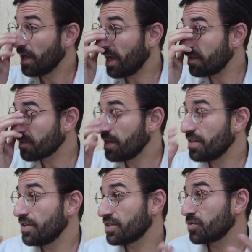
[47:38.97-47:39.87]
And
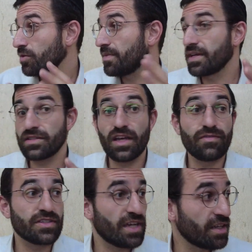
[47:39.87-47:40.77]
this is what makes life
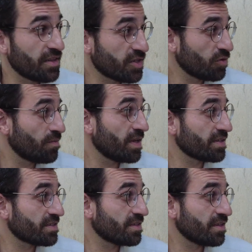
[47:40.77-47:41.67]
exciting. This is what
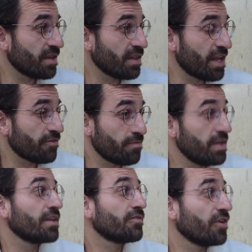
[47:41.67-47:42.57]
makes life
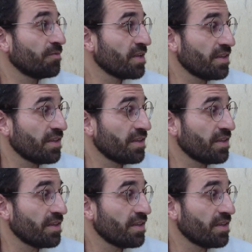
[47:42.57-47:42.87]
meaningful.